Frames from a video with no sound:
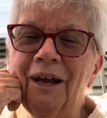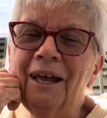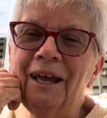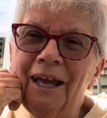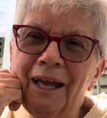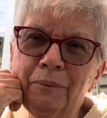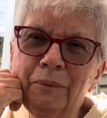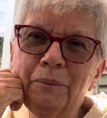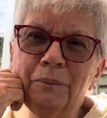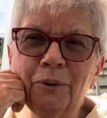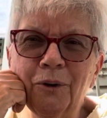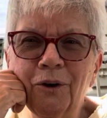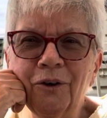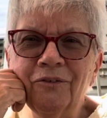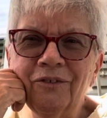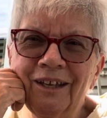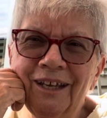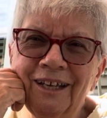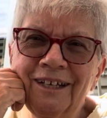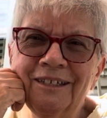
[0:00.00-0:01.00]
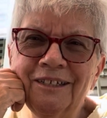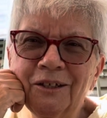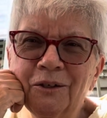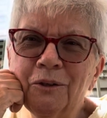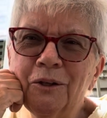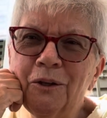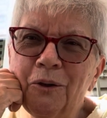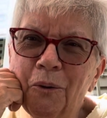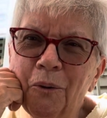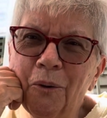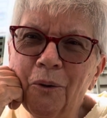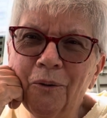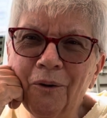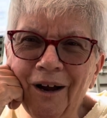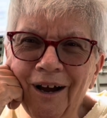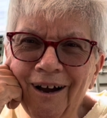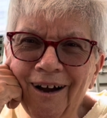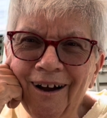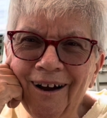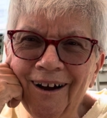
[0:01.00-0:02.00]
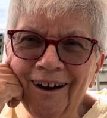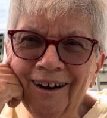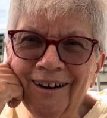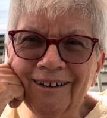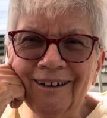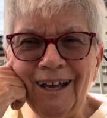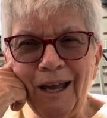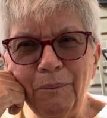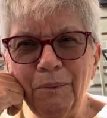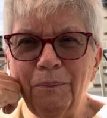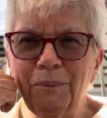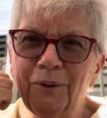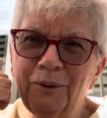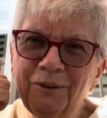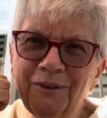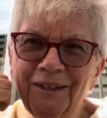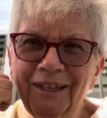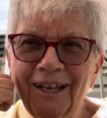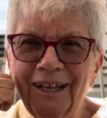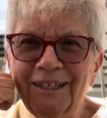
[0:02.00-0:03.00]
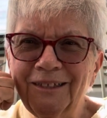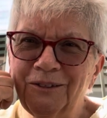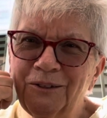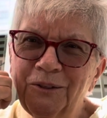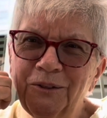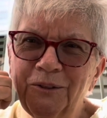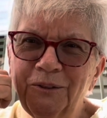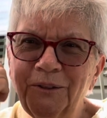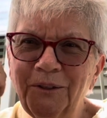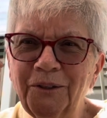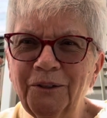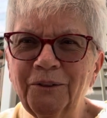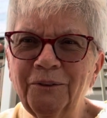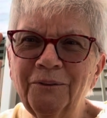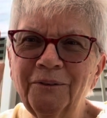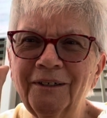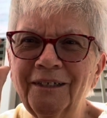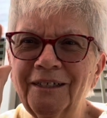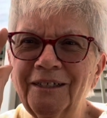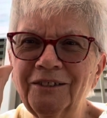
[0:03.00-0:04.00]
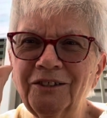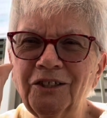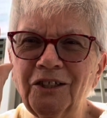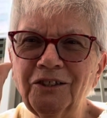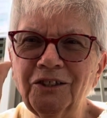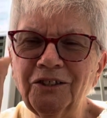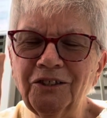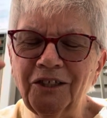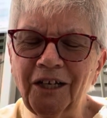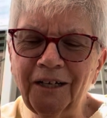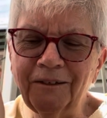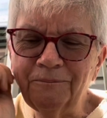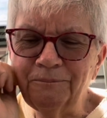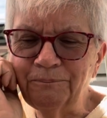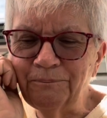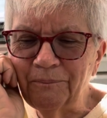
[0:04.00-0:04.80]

Happy birthday, dear Lenora. Happy birthday to you. Cha-cha-cha.